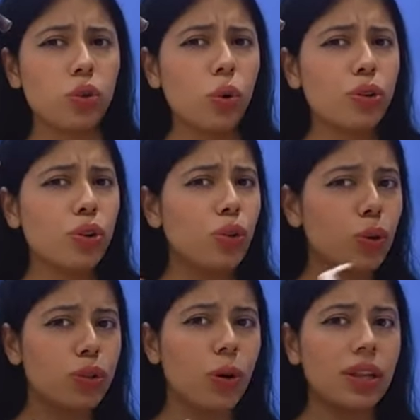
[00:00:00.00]
So you know,
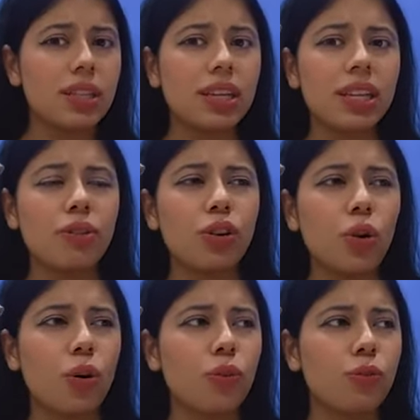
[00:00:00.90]
those oils, they leave a
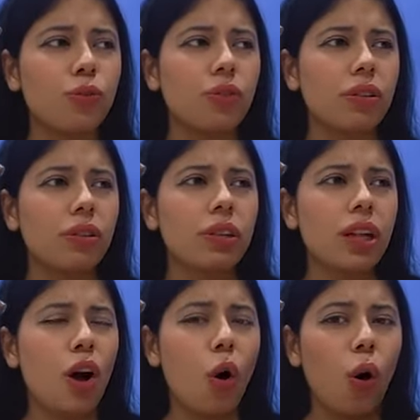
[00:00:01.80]
lot of oil
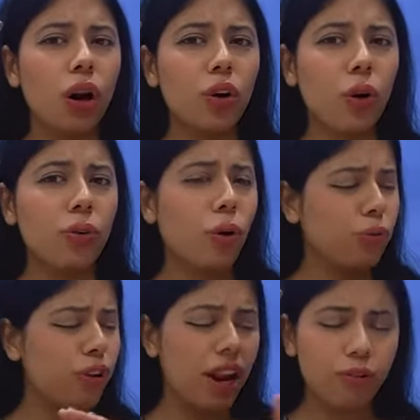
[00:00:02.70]

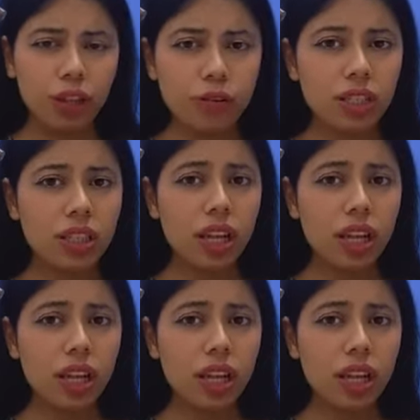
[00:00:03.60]
or wherever you